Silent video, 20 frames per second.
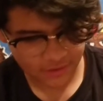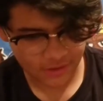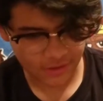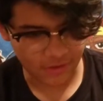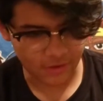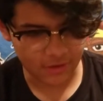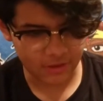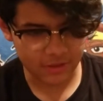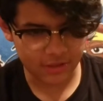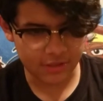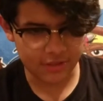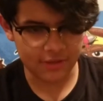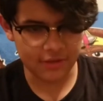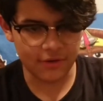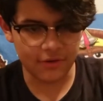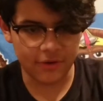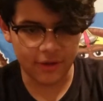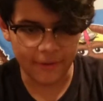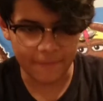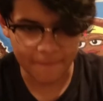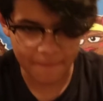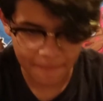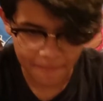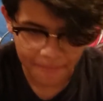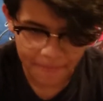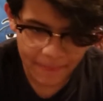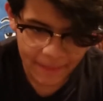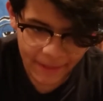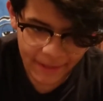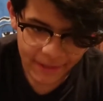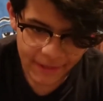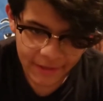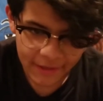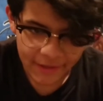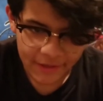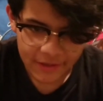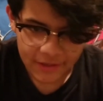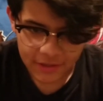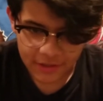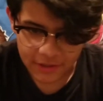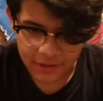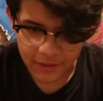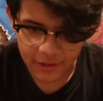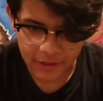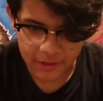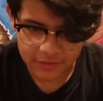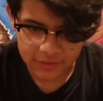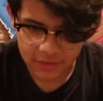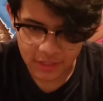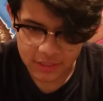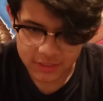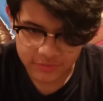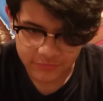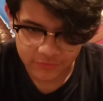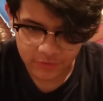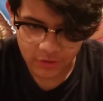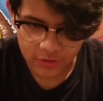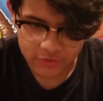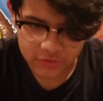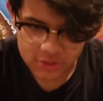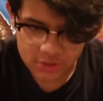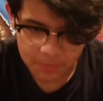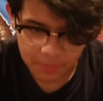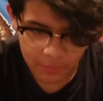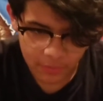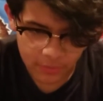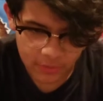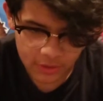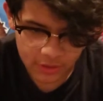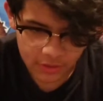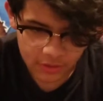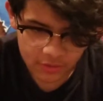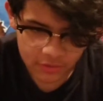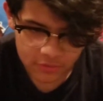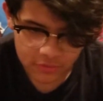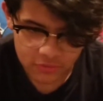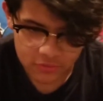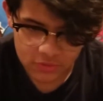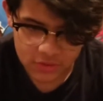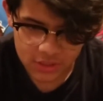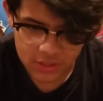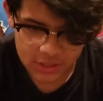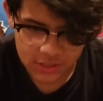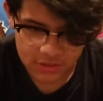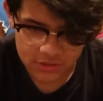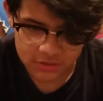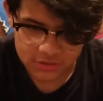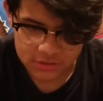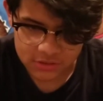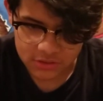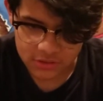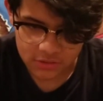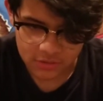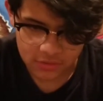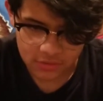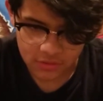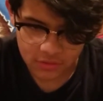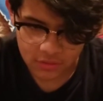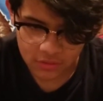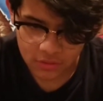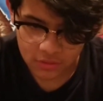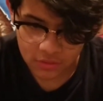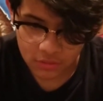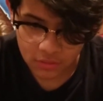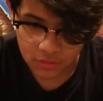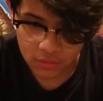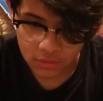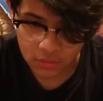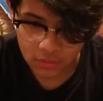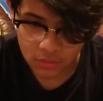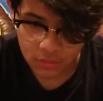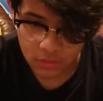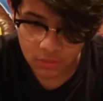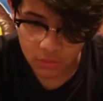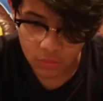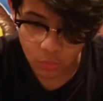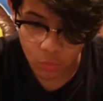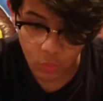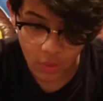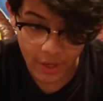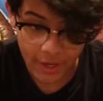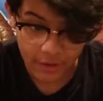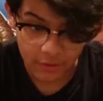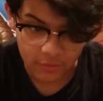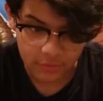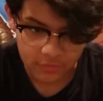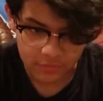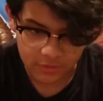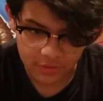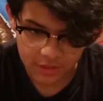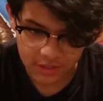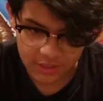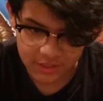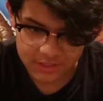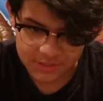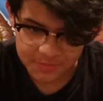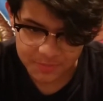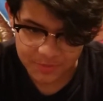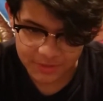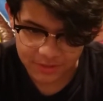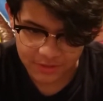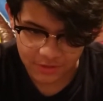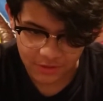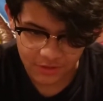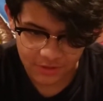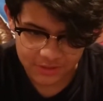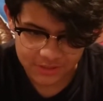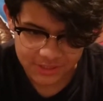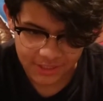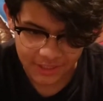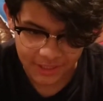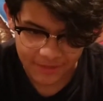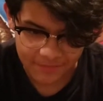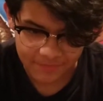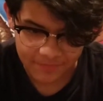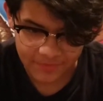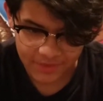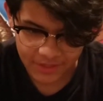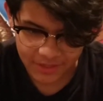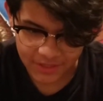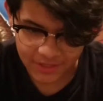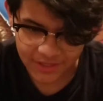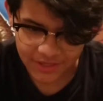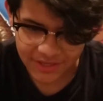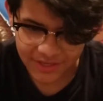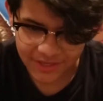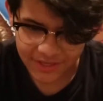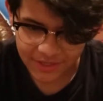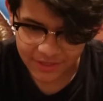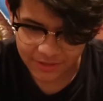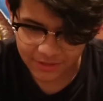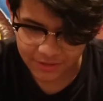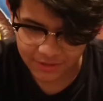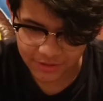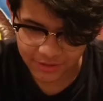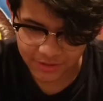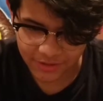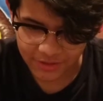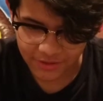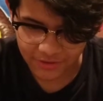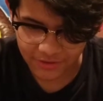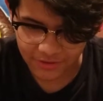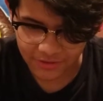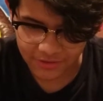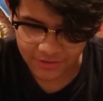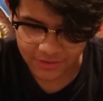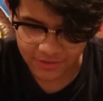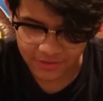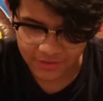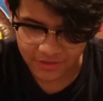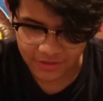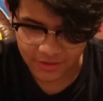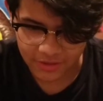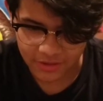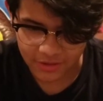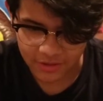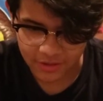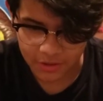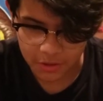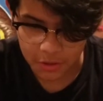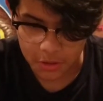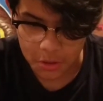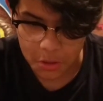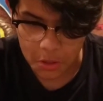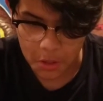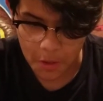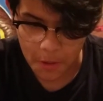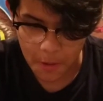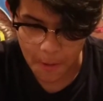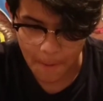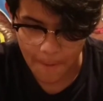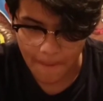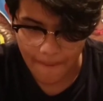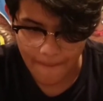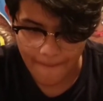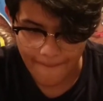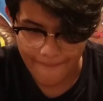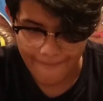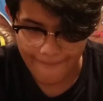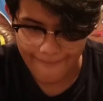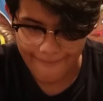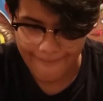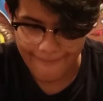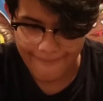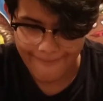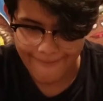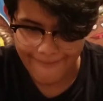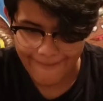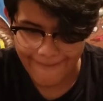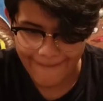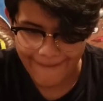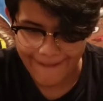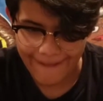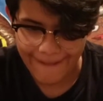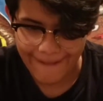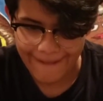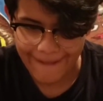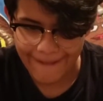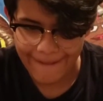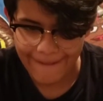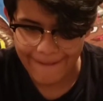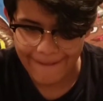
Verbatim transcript: Karen and Ethan, okay. Uh, thanks for all the support through the years. Wow, it has been a long time. Good luck on the